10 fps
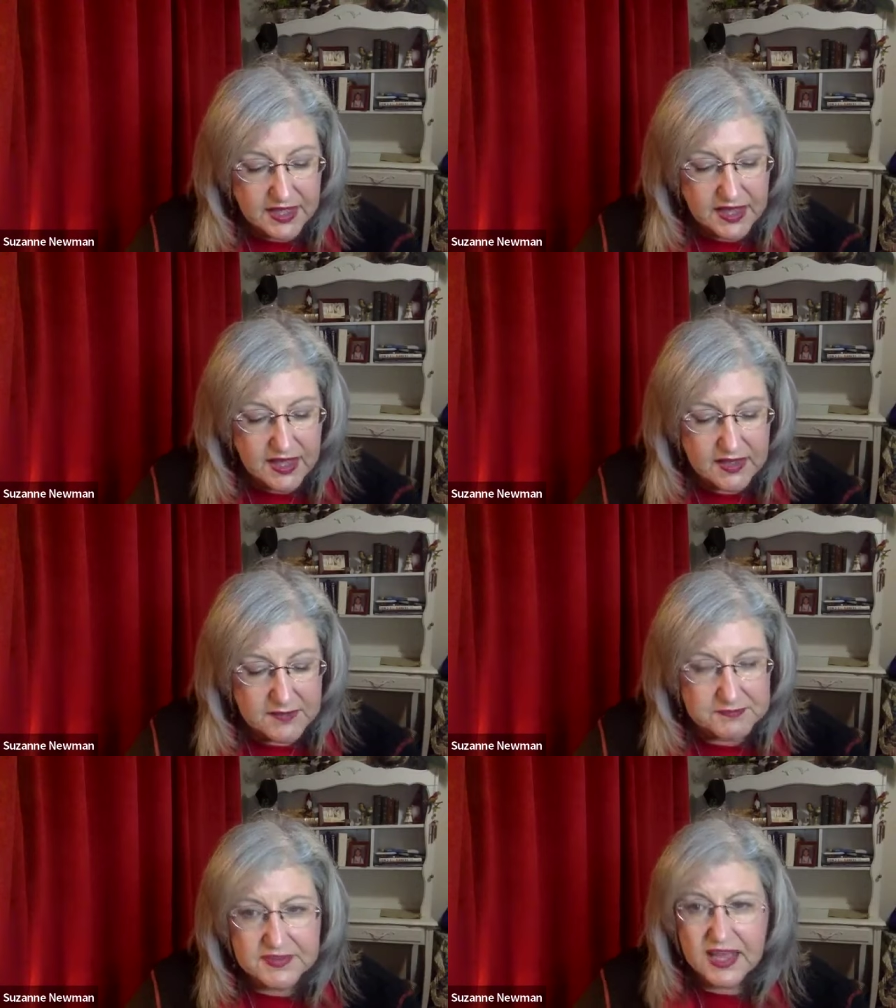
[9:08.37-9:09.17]

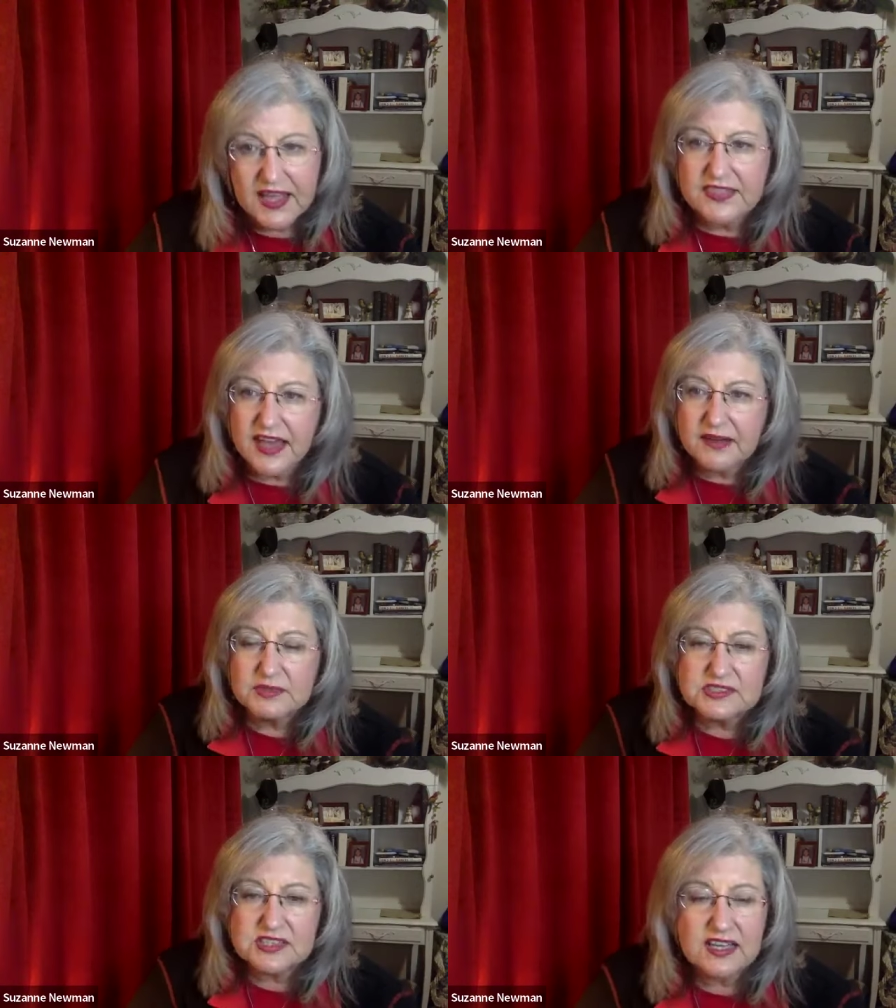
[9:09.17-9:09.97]
Um, and that
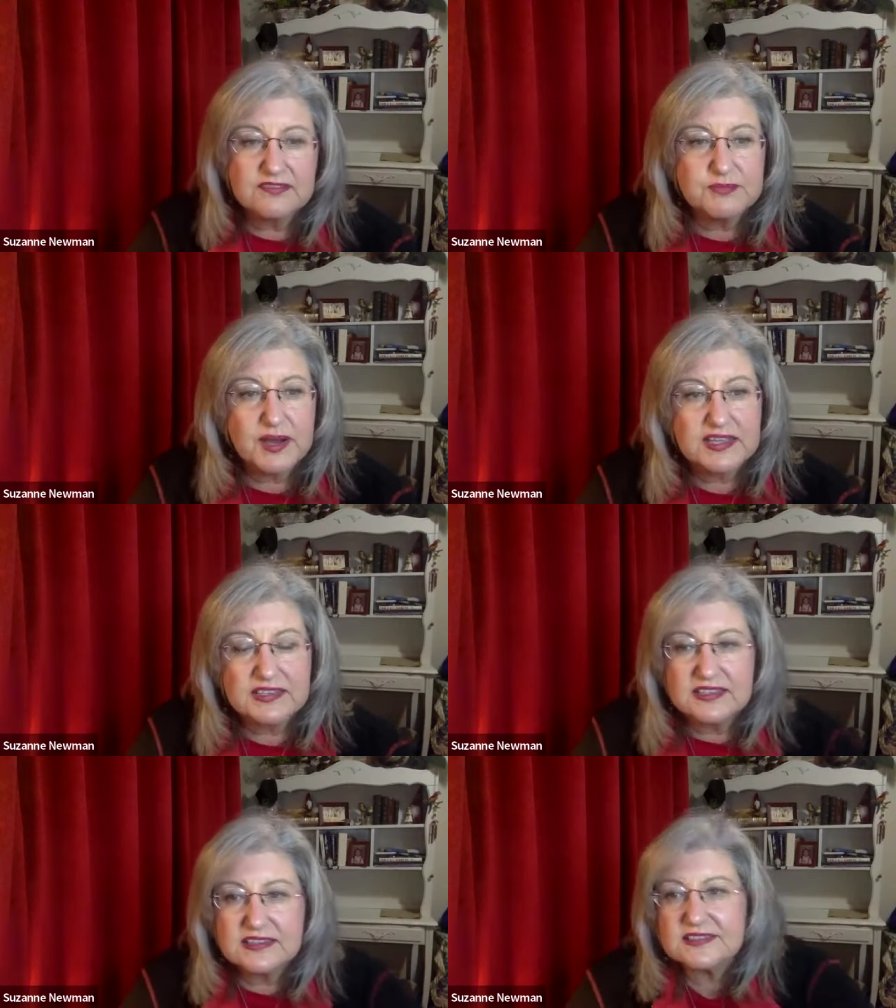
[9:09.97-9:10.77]
was kind of my
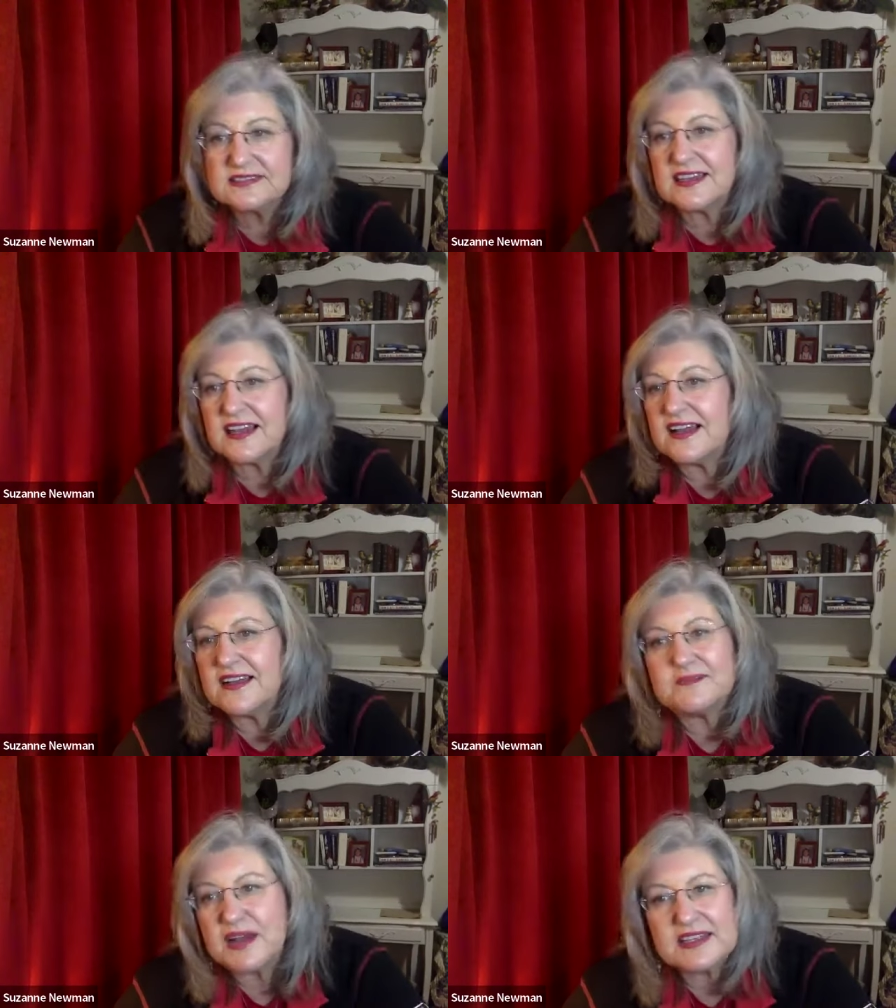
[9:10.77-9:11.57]
little,
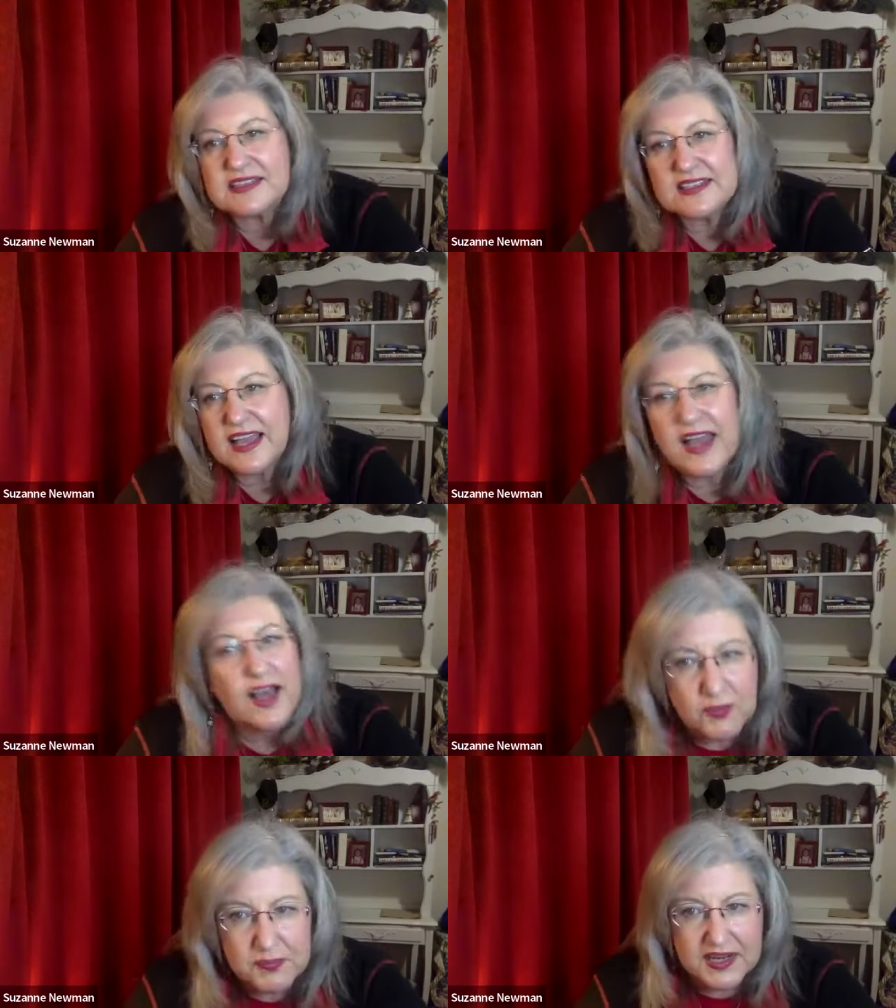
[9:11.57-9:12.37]
my little
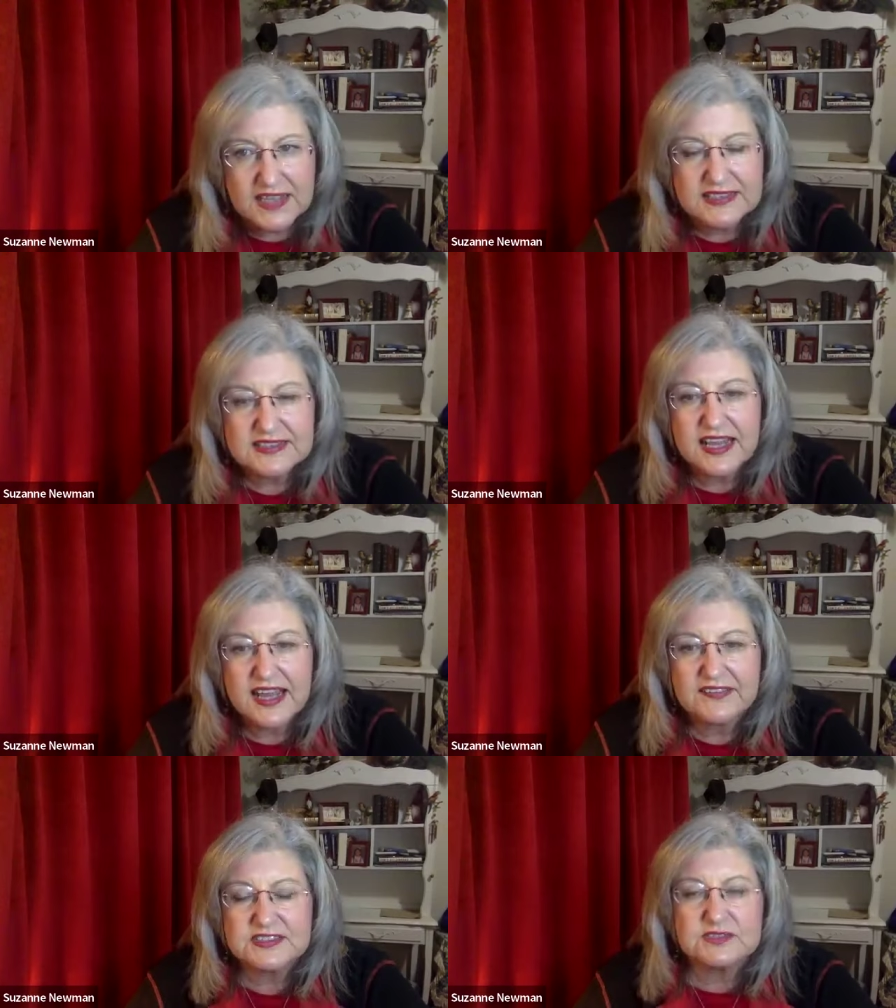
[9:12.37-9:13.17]
help. And I didn't
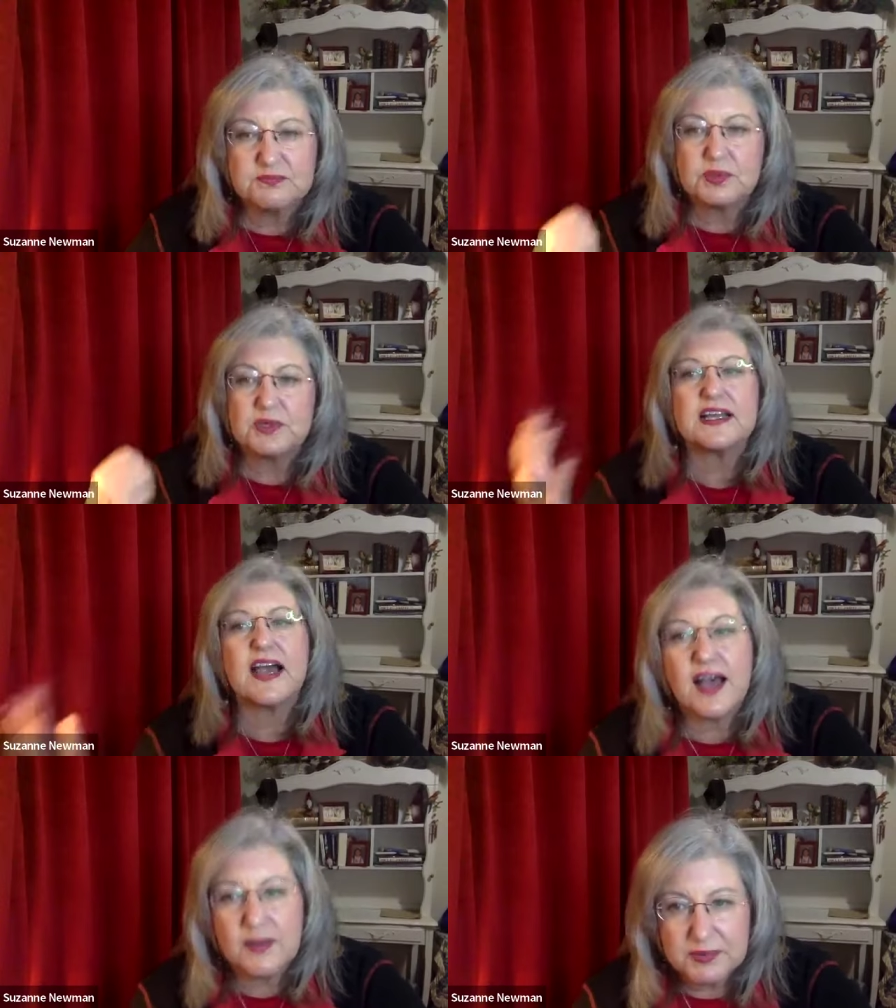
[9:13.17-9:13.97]
have to bring
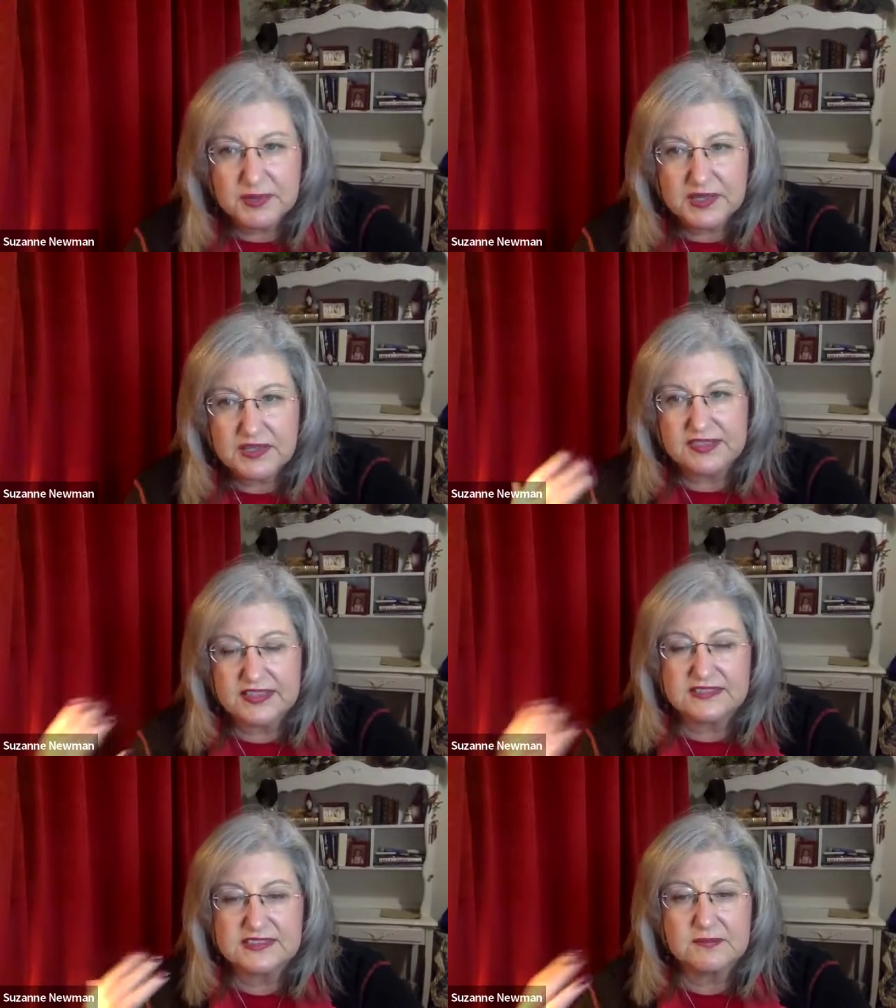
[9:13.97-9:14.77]
up
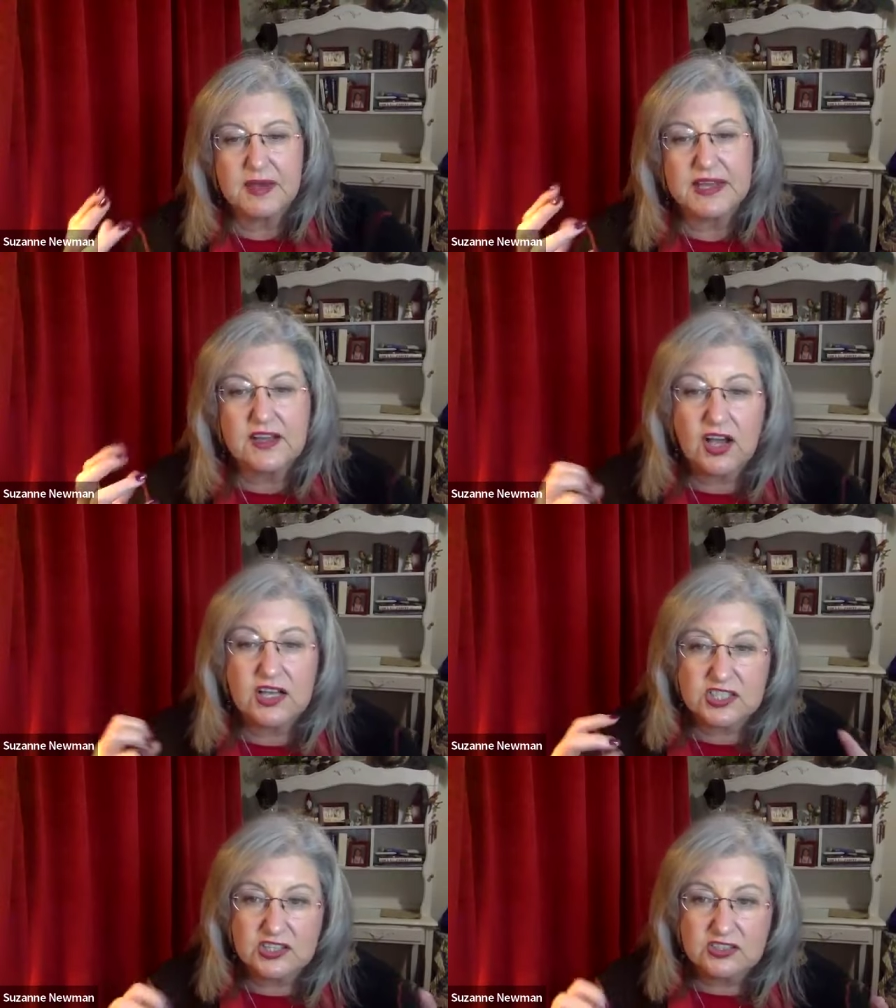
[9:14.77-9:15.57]
things that might
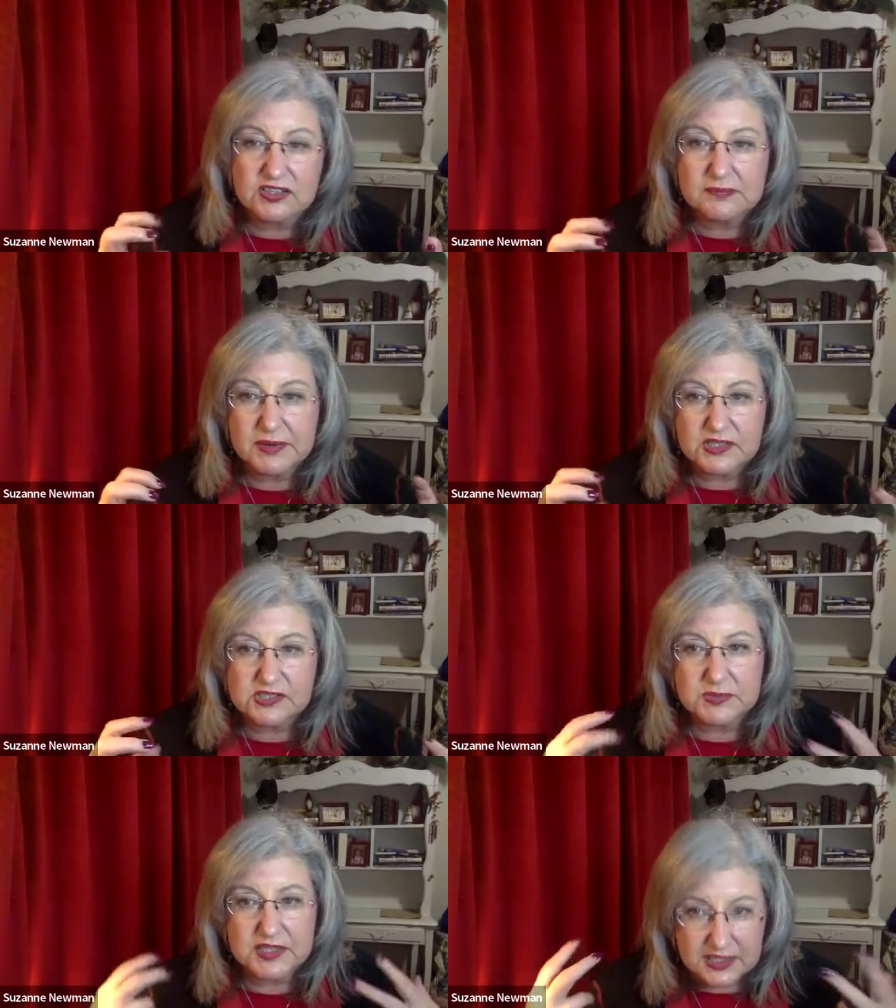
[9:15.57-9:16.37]
cause her
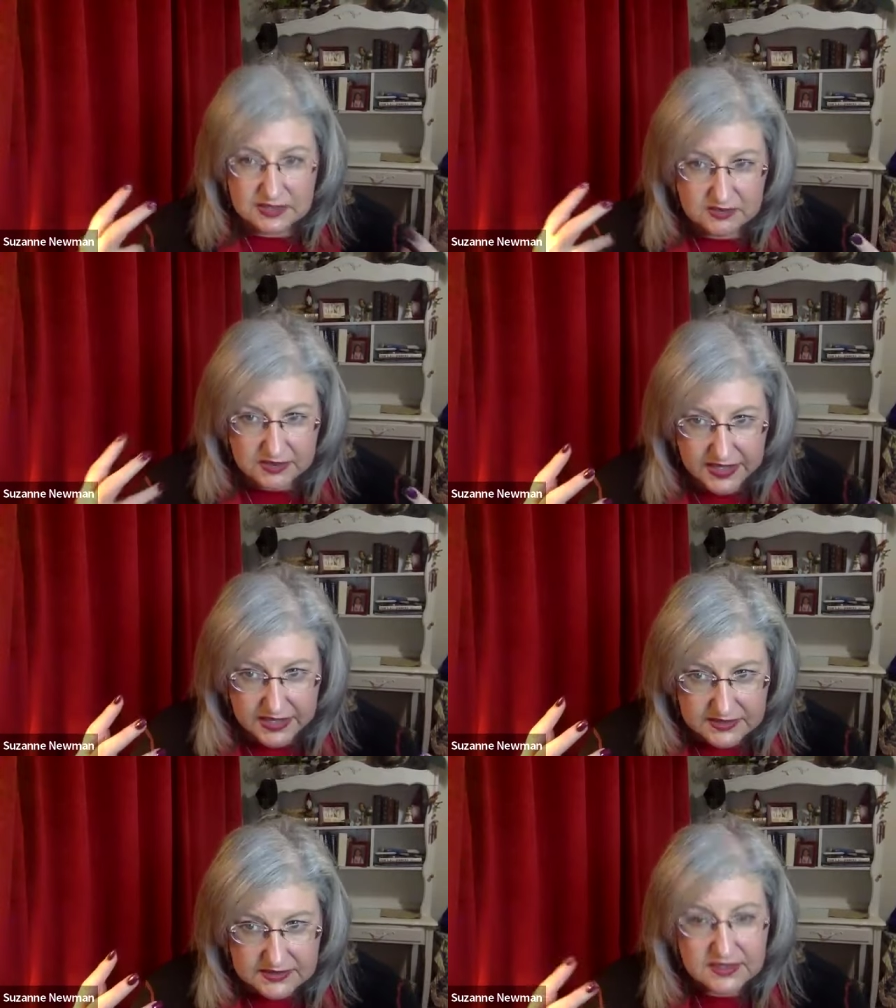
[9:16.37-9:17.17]
embarrassment in her
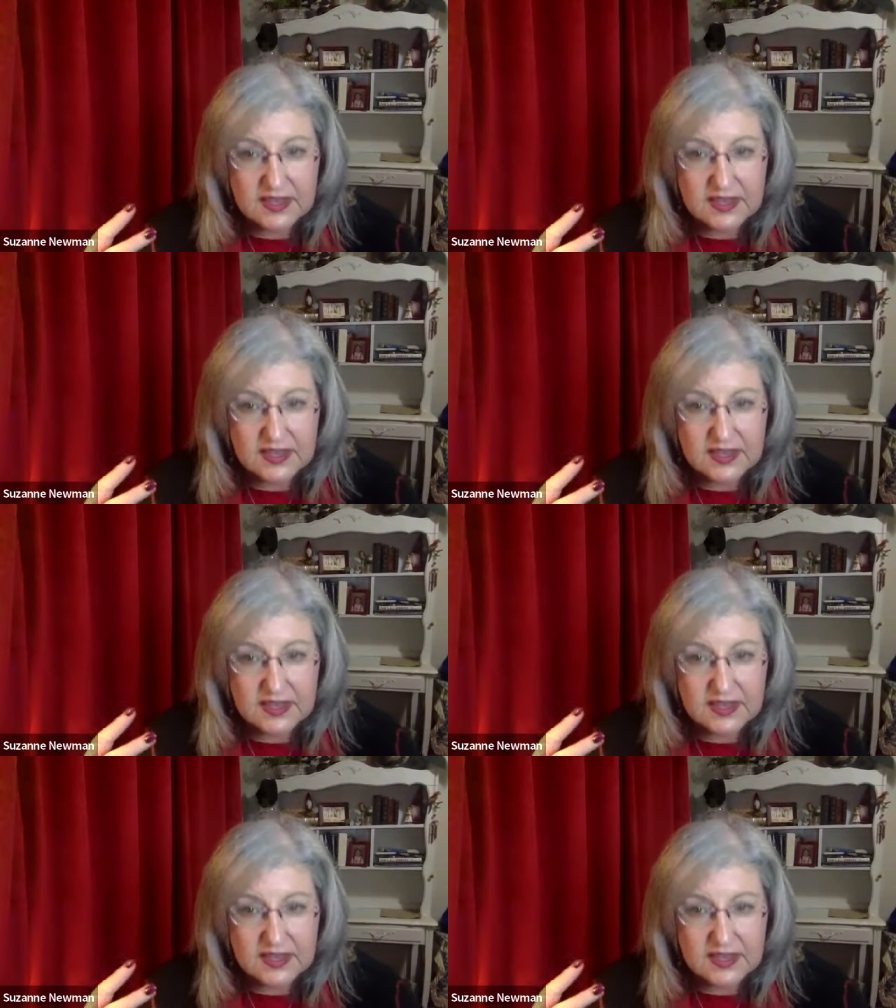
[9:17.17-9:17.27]
head.